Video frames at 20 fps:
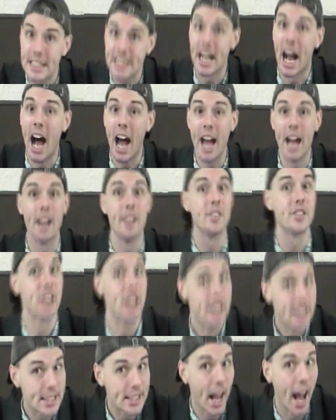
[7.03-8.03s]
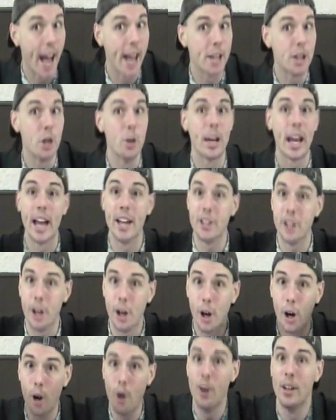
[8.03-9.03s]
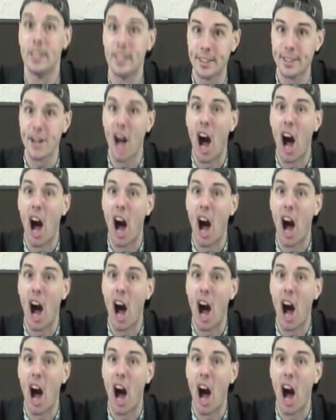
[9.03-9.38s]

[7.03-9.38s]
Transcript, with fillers: Science! Science you can do,